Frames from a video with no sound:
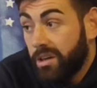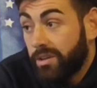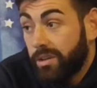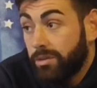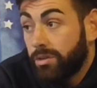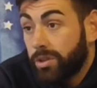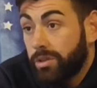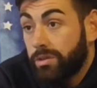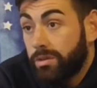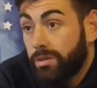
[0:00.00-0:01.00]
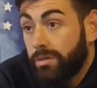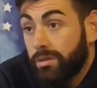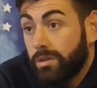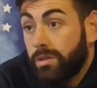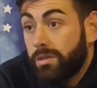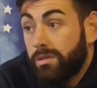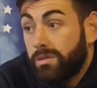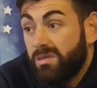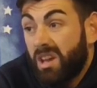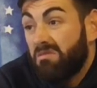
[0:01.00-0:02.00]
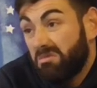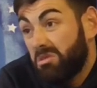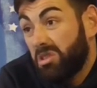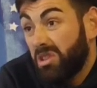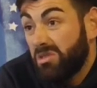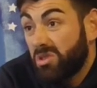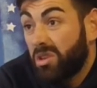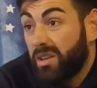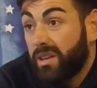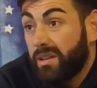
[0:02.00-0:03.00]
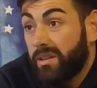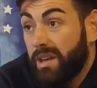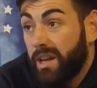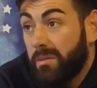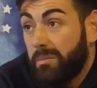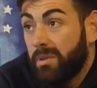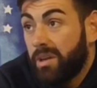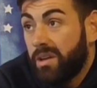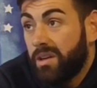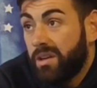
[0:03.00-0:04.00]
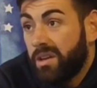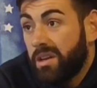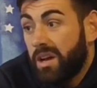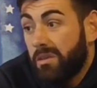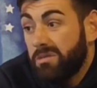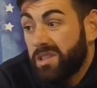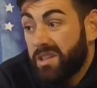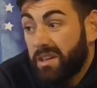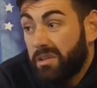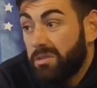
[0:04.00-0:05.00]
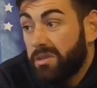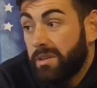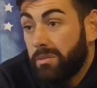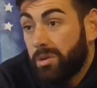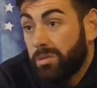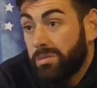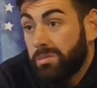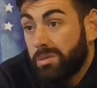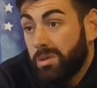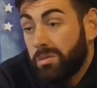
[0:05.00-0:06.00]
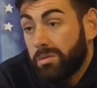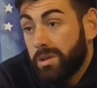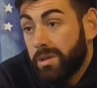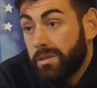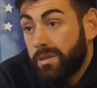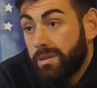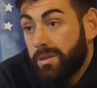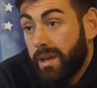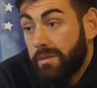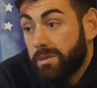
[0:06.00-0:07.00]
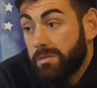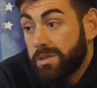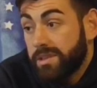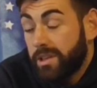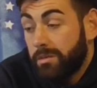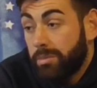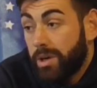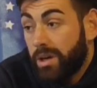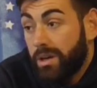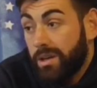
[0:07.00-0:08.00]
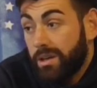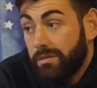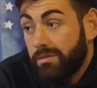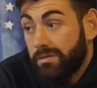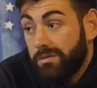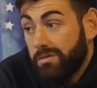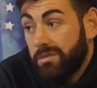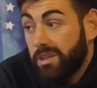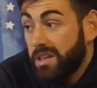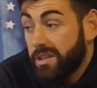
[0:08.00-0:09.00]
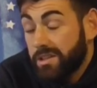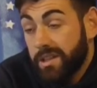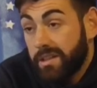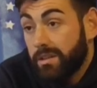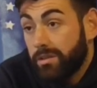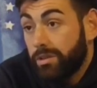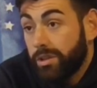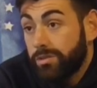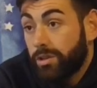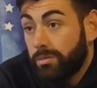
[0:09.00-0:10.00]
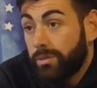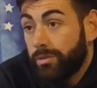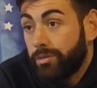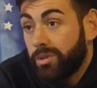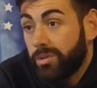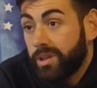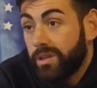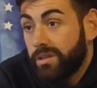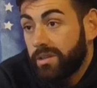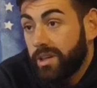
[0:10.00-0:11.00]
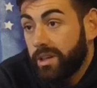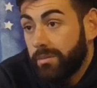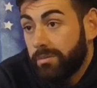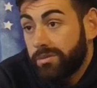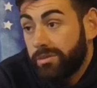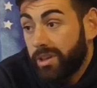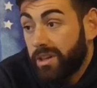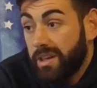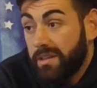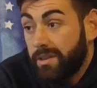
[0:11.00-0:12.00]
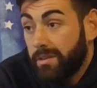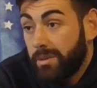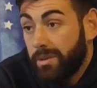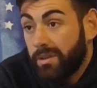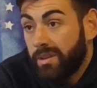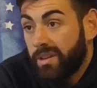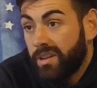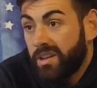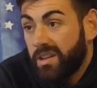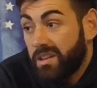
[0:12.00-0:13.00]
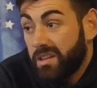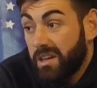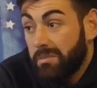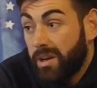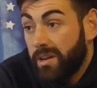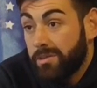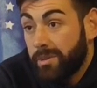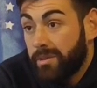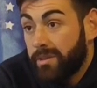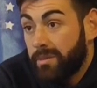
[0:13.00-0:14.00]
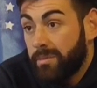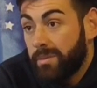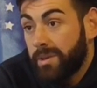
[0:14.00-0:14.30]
Had a really good. I really enjoyed it. I was in and out the team all the time I was there, but like I said, I really enjoyed my football there. We had a great team and great management team.